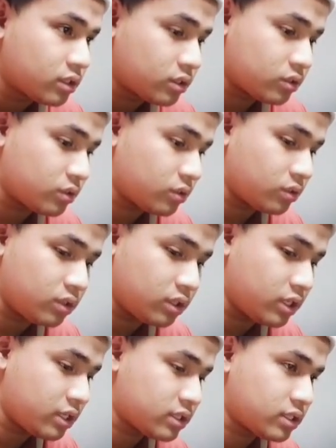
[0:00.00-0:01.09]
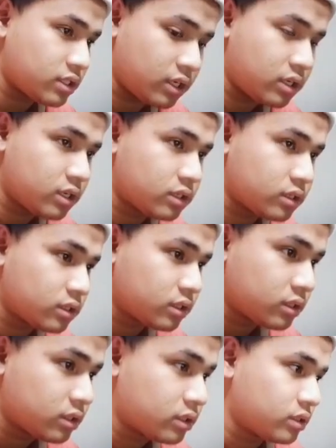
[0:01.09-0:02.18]
So yes,
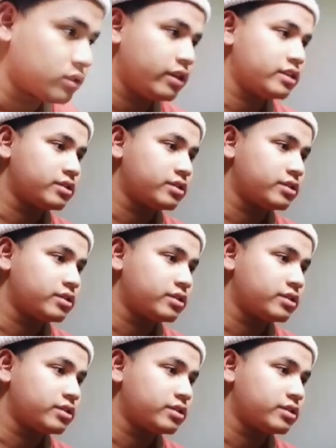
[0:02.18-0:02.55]
so that's